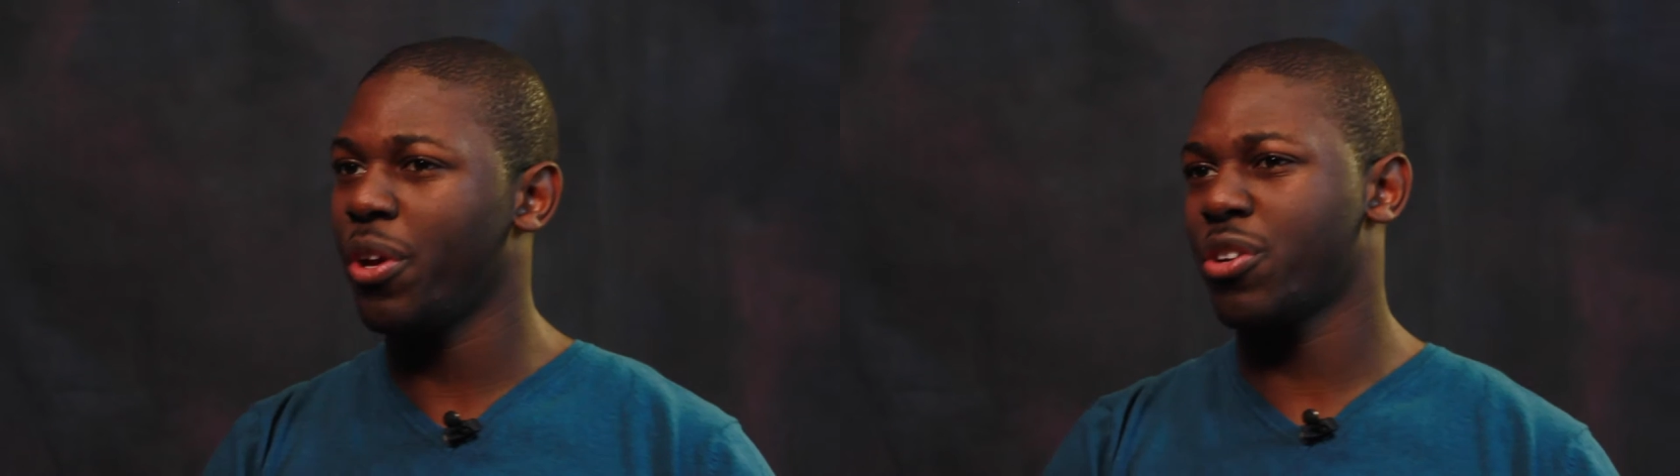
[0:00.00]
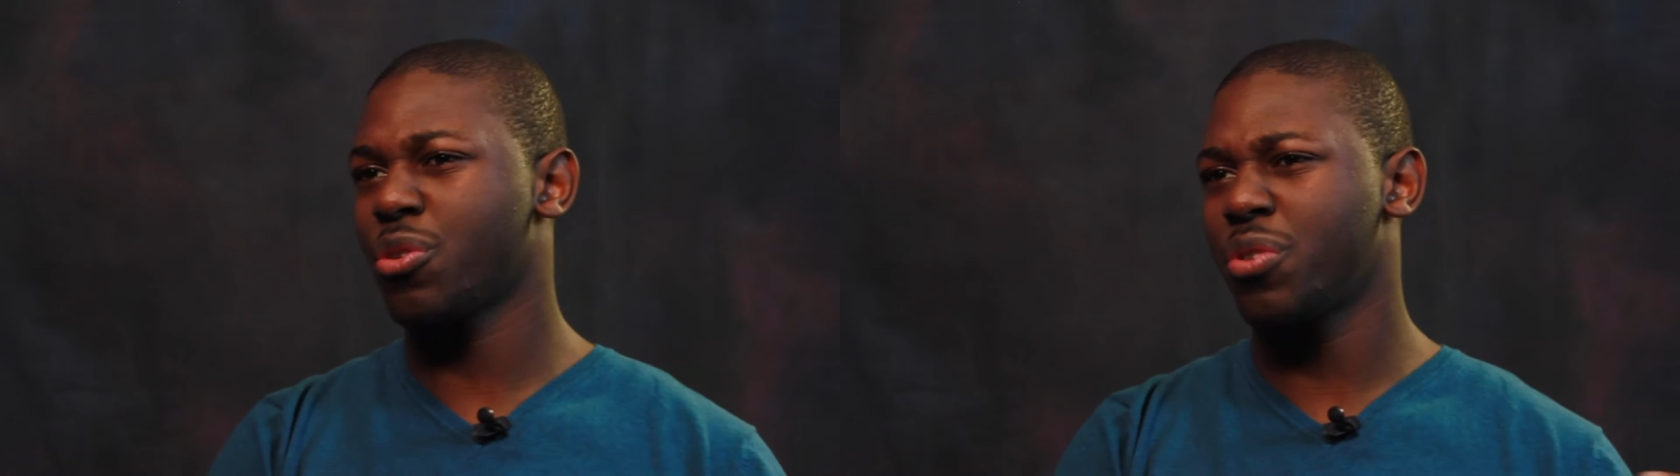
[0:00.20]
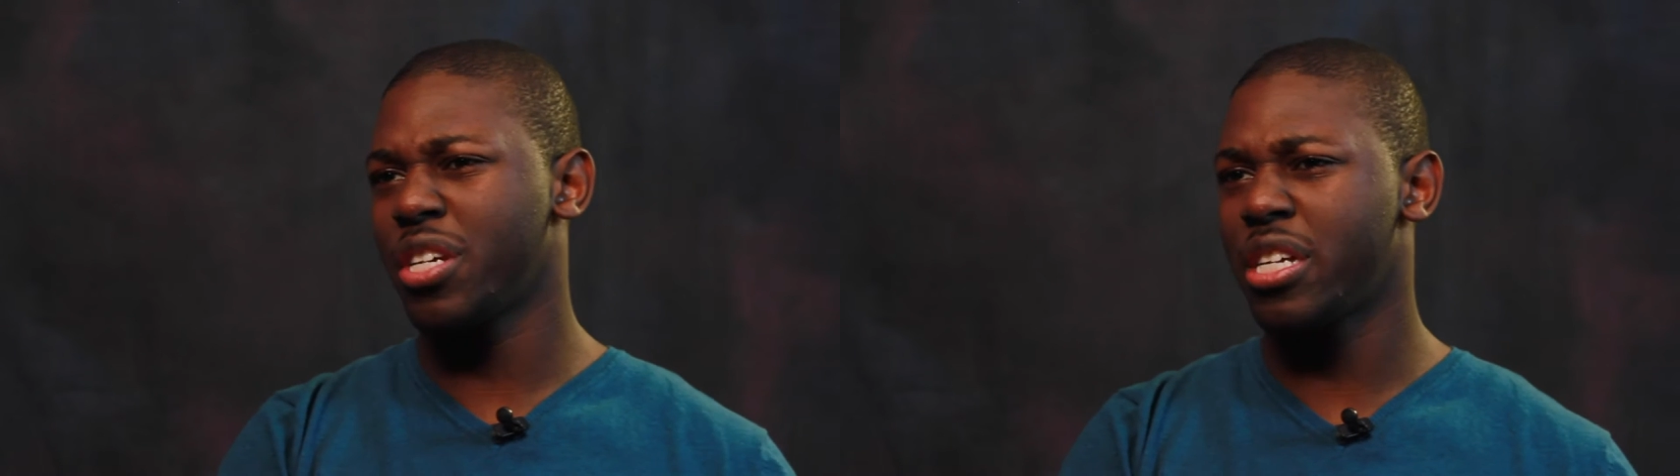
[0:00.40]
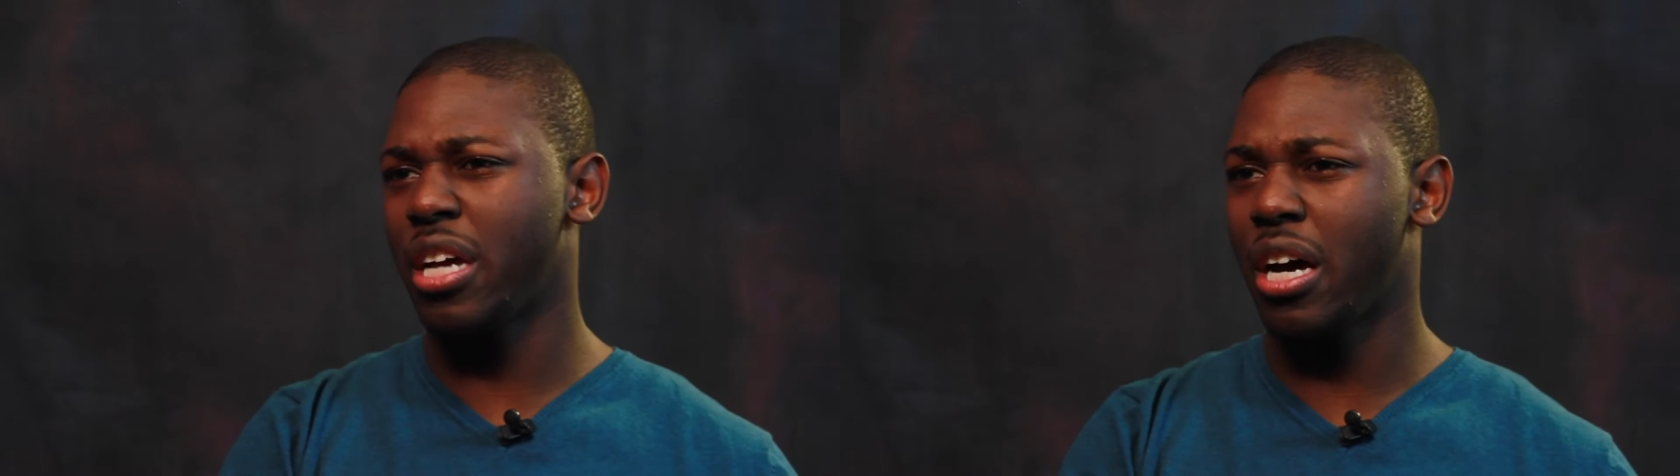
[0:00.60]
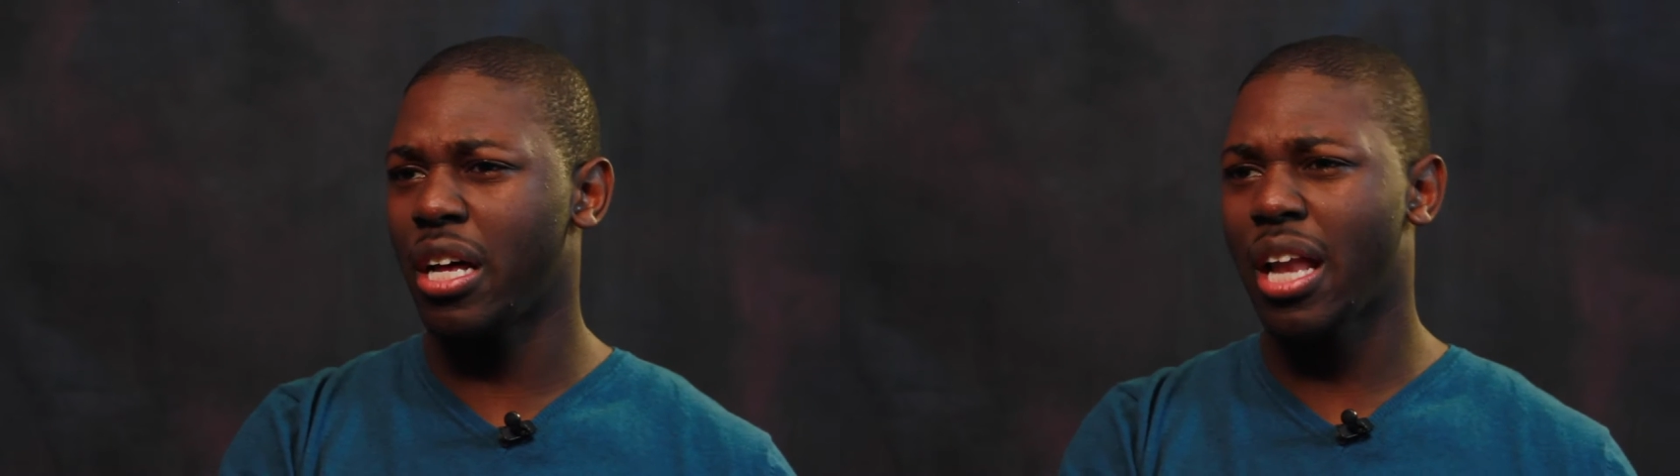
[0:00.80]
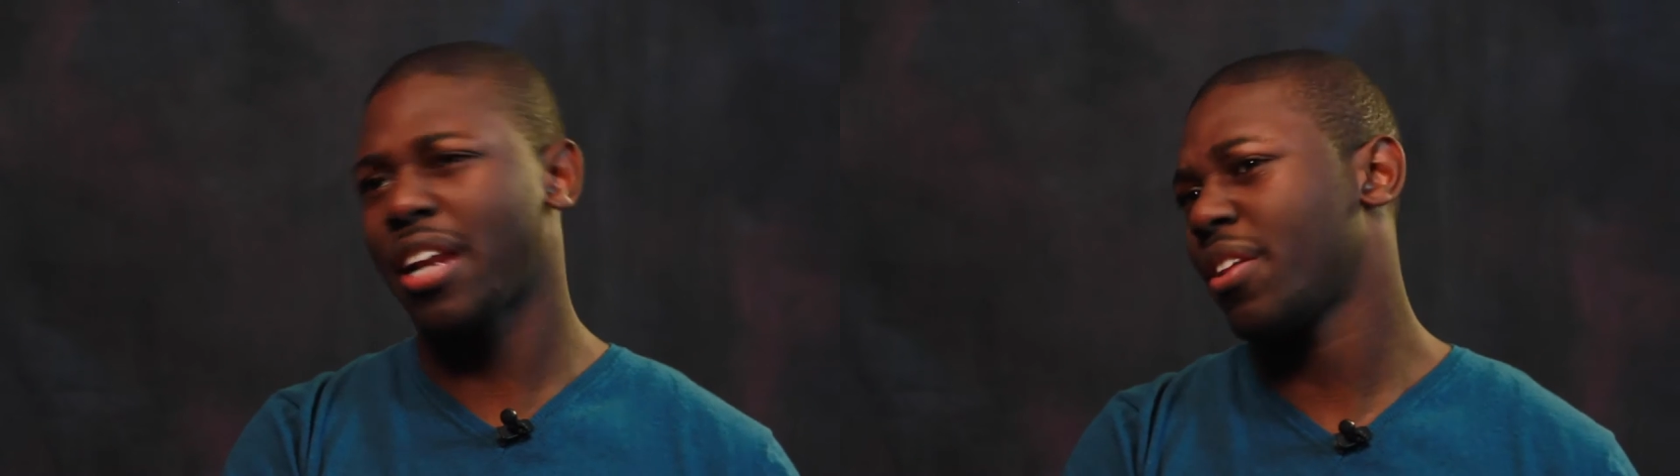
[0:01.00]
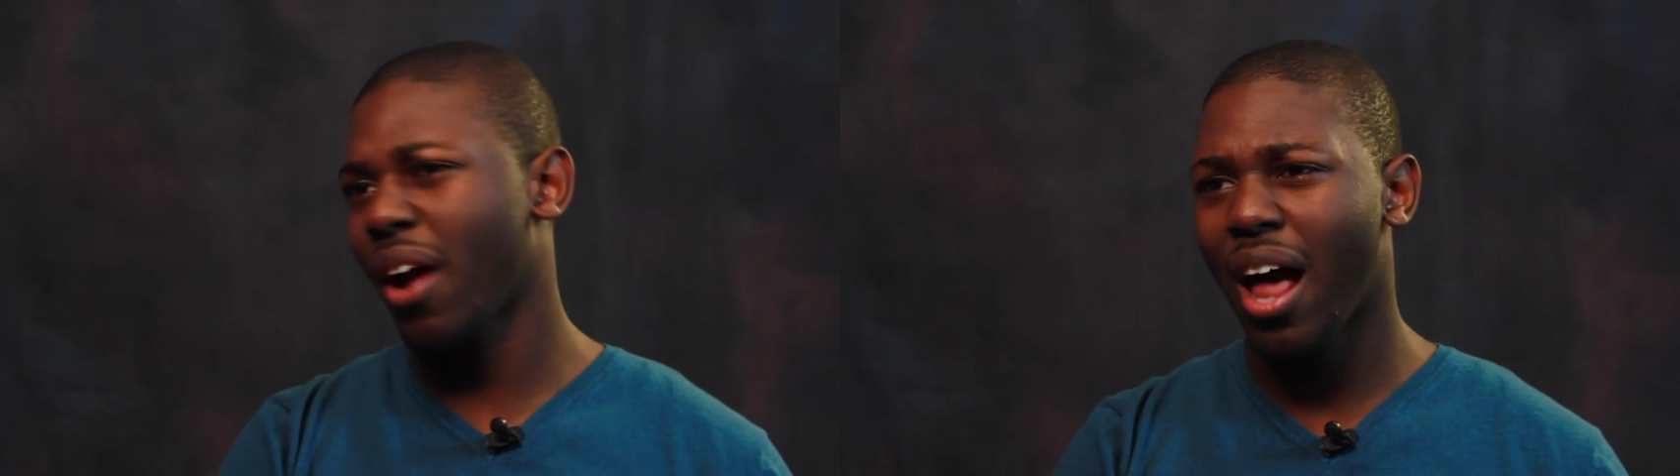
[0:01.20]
We also did uh, a lot of their